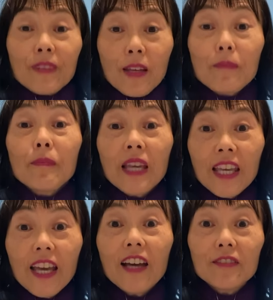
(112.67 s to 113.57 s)

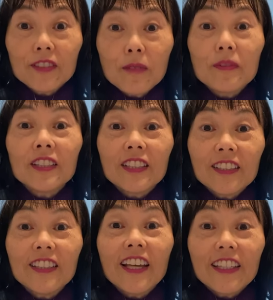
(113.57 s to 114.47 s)
may have
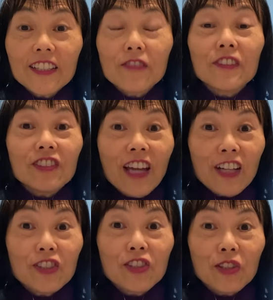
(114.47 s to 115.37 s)
something negative
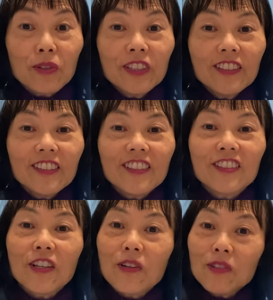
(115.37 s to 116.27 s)
attached to it,
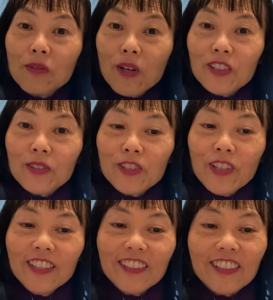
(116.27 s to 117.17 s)
so you want to
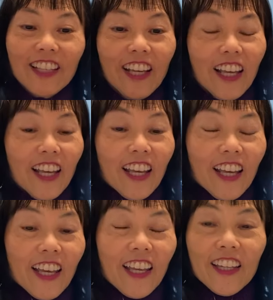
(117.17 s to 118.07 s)
address it.
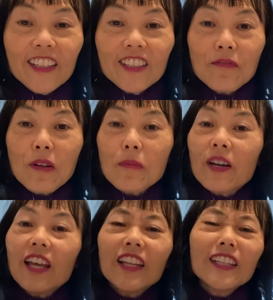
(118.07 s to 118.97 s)
And remember,
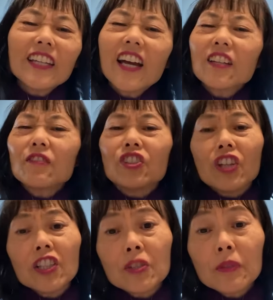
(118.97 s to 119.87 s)
any kind of
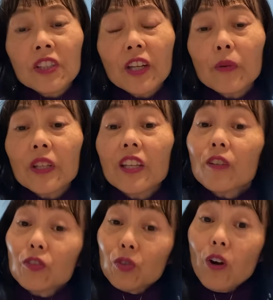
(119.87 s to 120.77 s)
judgment that we
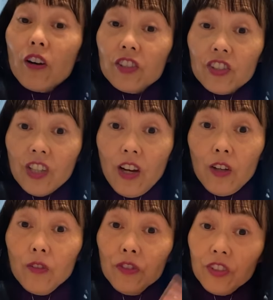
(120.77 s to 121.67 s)
give to
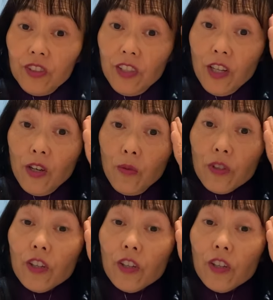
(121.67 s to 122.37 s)
ourselves, you know, with our